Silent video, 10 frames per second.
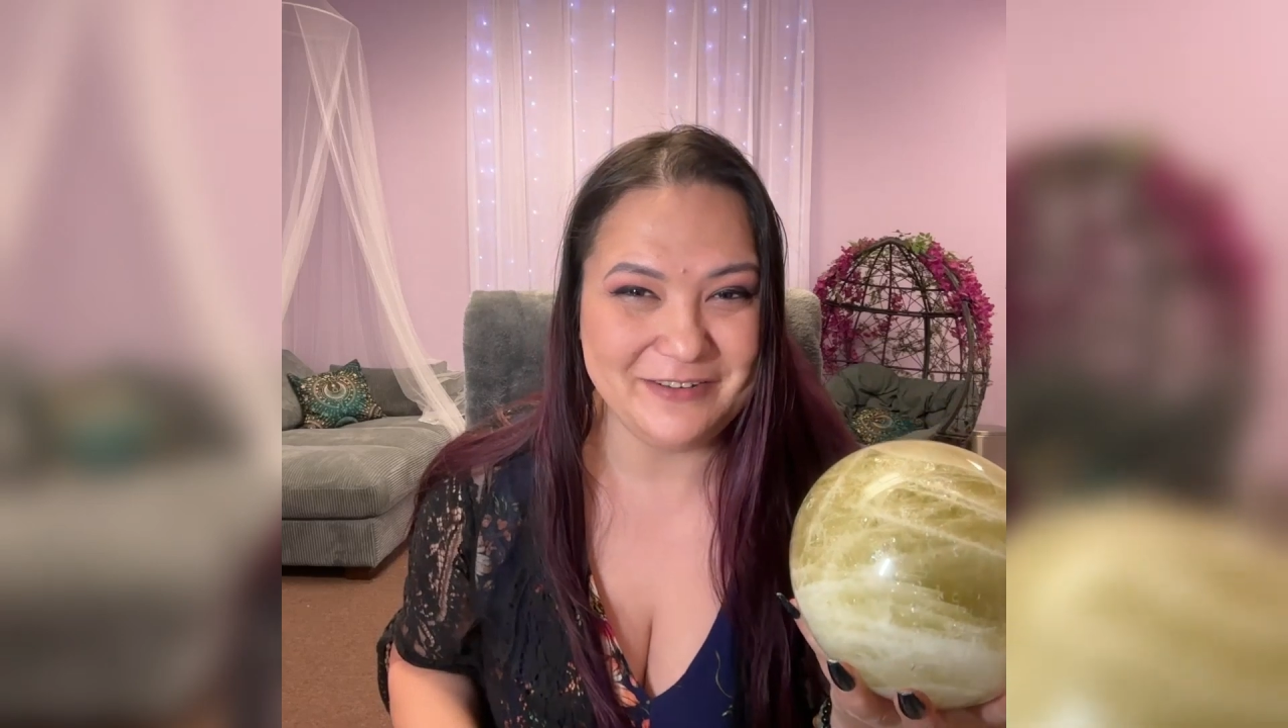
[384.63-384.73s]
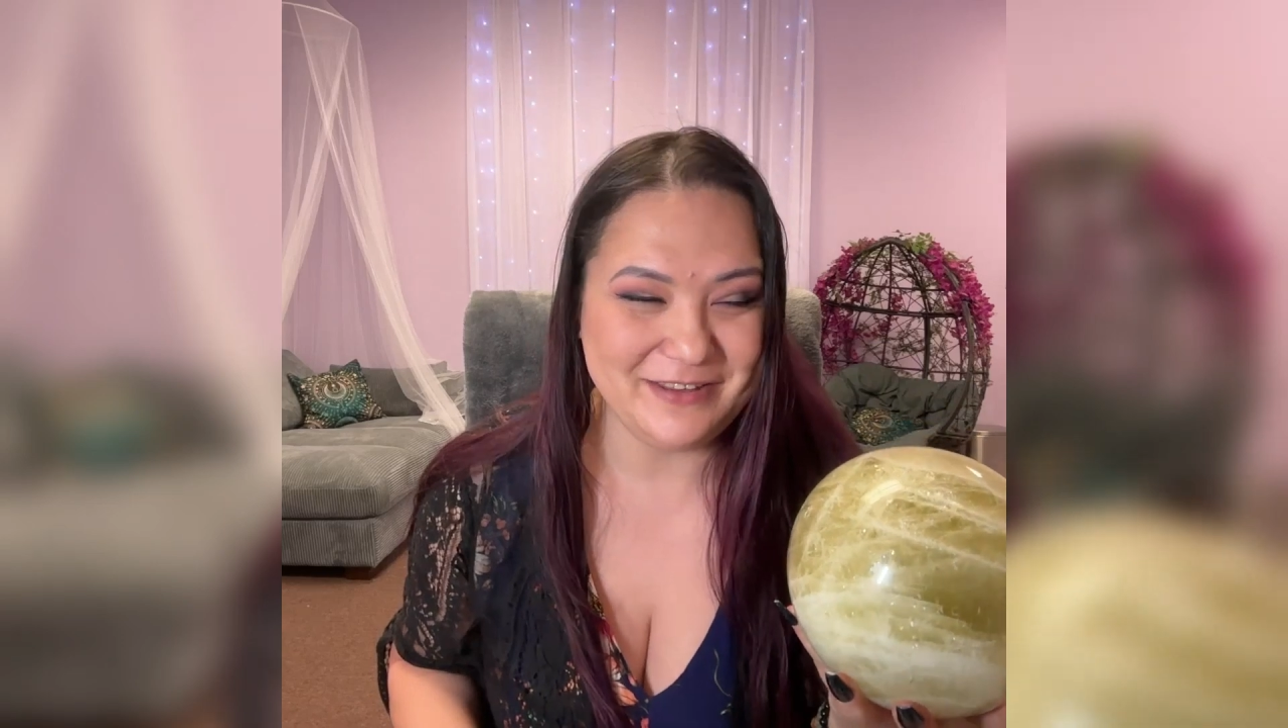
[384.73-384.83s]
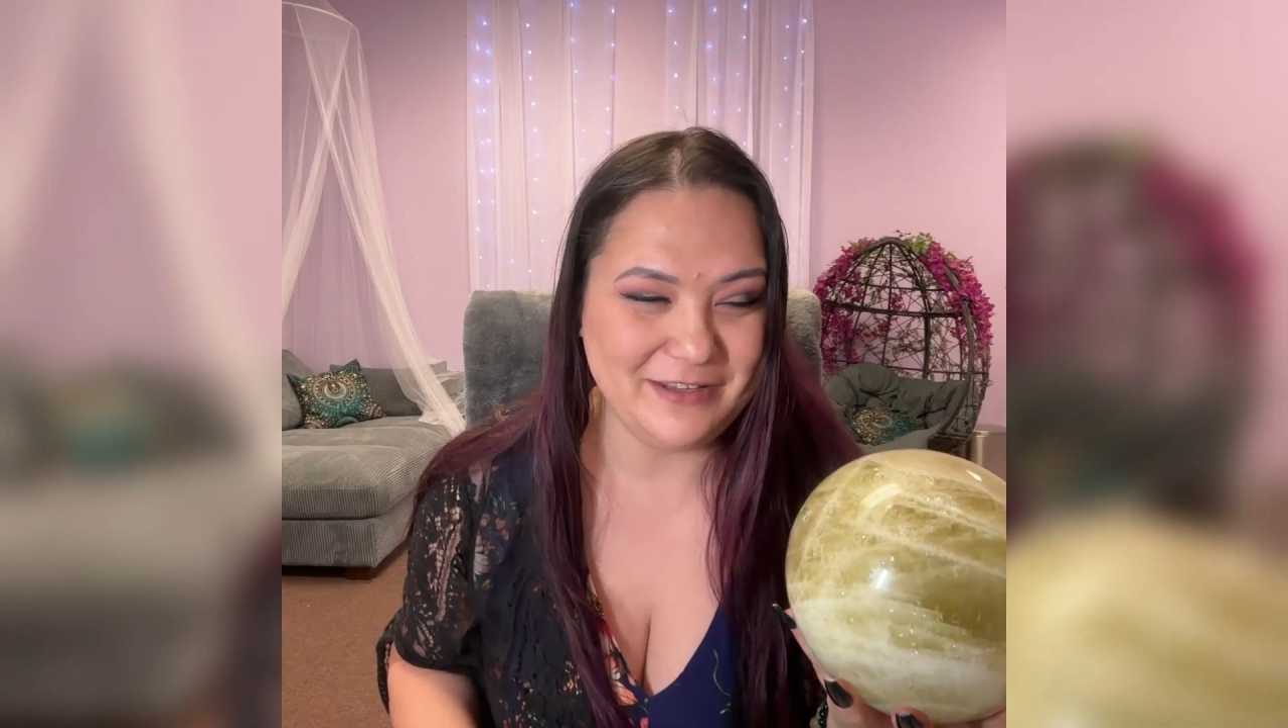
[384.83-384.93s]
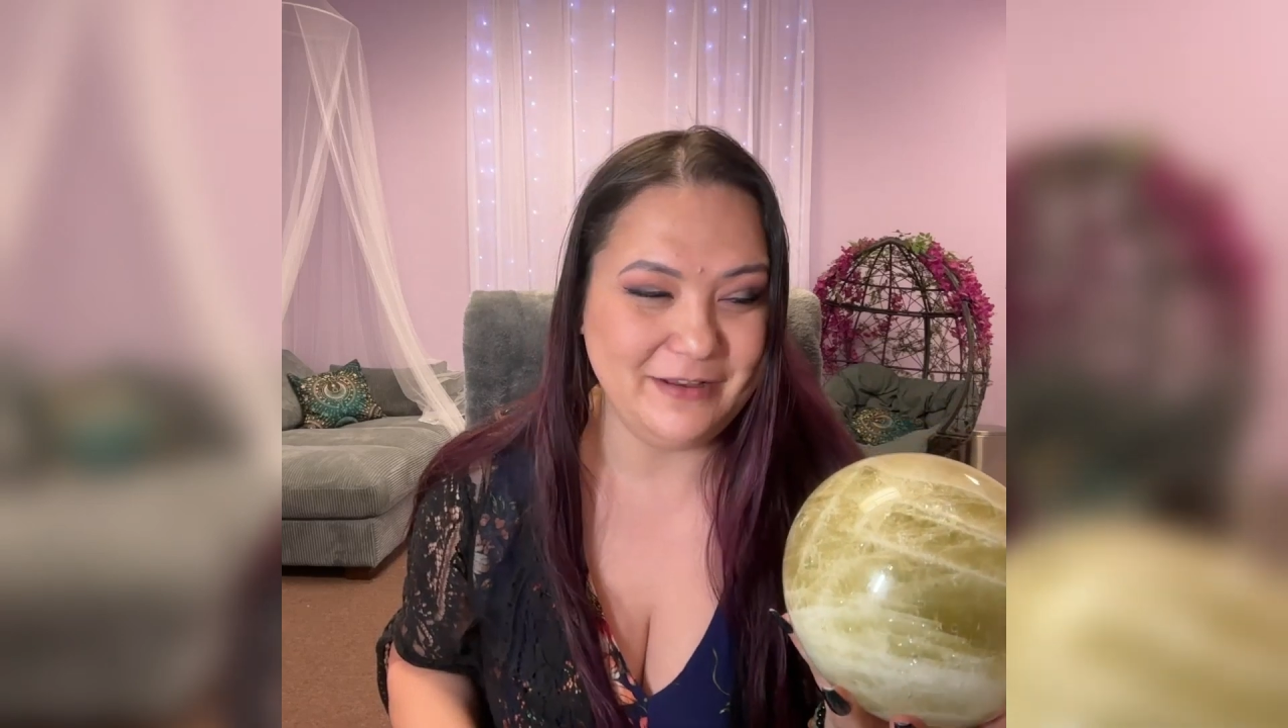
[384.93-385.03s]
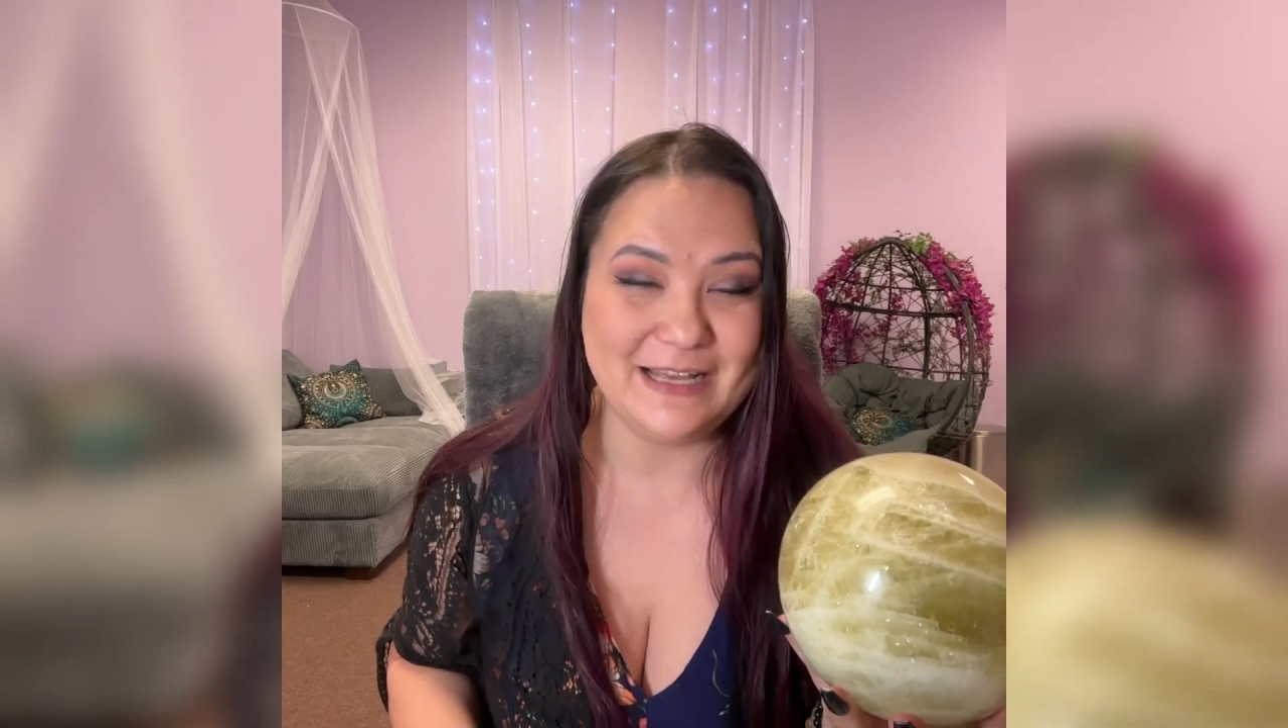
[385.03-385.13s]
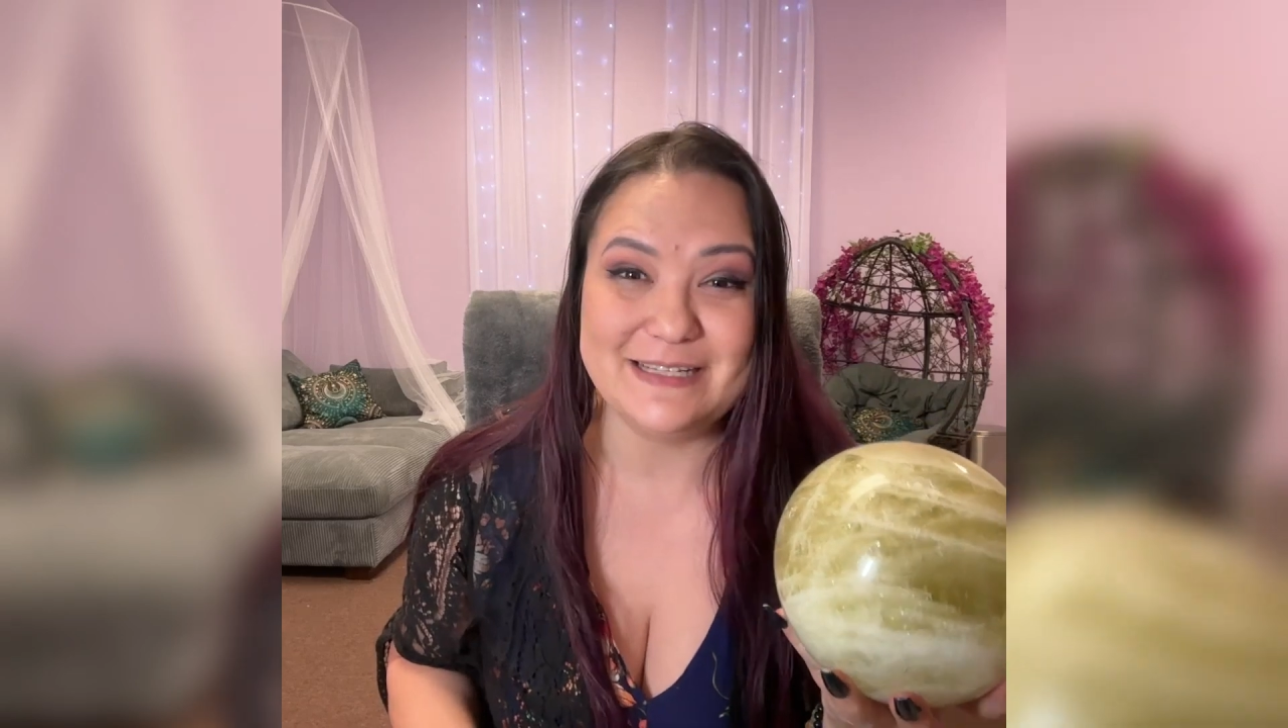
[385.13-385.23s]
with you guys